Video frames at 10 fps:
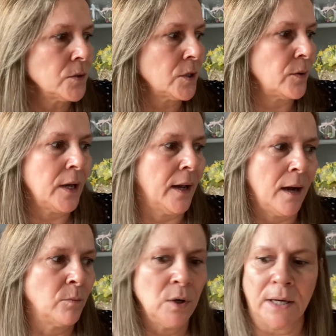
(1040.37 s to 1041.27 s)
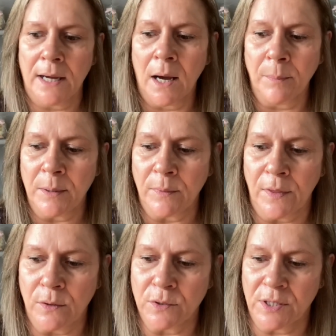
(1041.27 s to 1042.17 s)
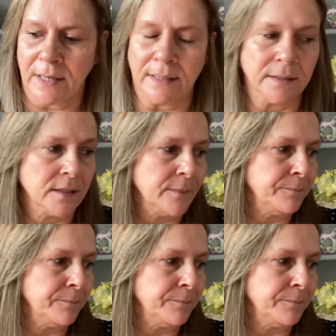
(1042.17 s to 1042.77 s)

yeah, I'm really happy with those things.